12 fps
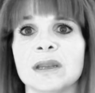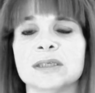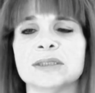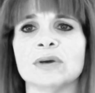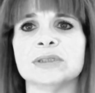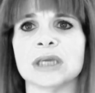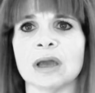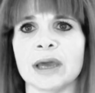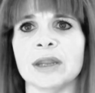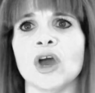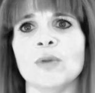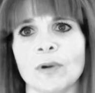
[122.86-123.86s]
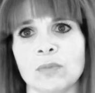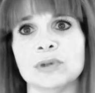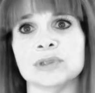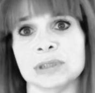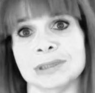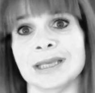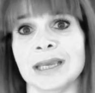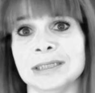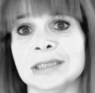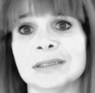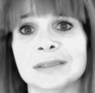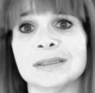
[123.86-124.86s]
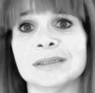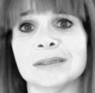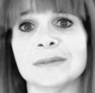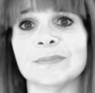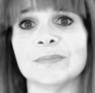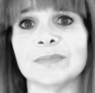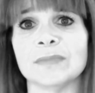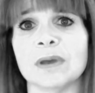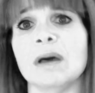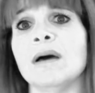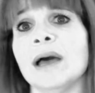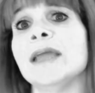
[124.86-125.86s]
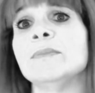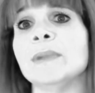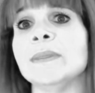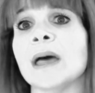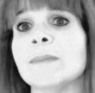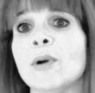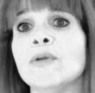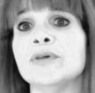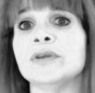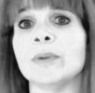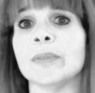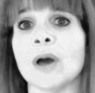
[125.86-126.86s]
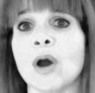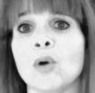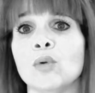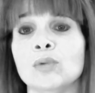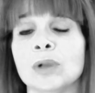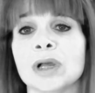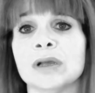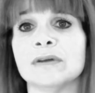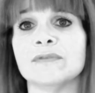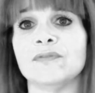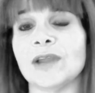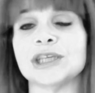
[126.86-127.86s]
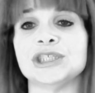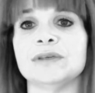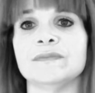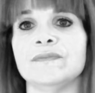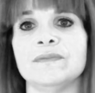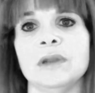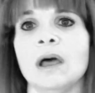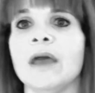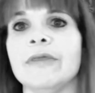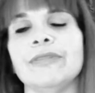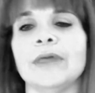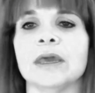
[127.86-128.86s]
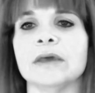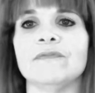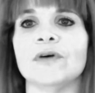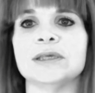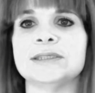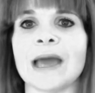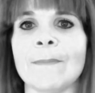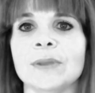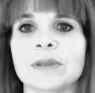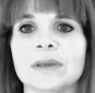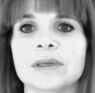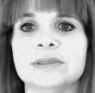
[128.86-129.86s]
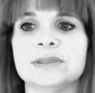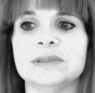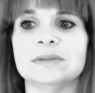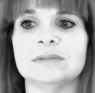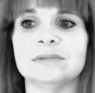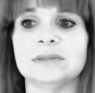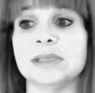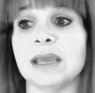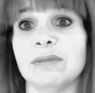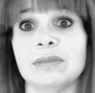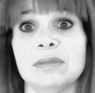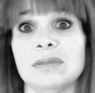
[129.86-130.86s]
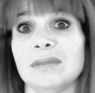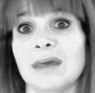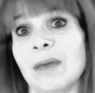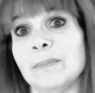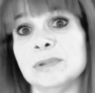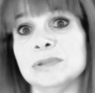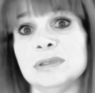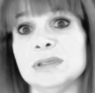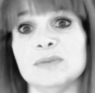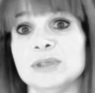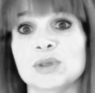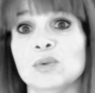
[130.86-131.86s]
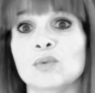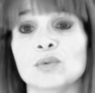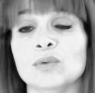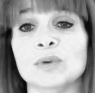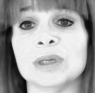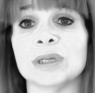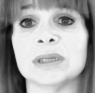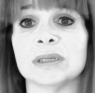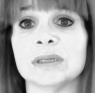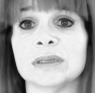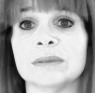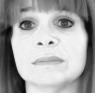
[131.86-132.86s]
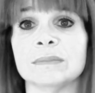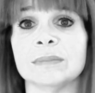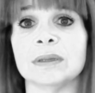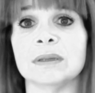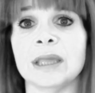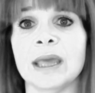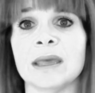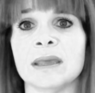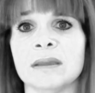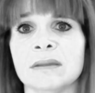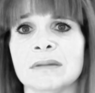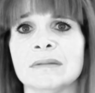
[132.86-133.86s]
then I started to kind of hope I wasn't dead. I hadn't been that bothered when the whole flash of light thing first happened because death happens to us all. But yeah,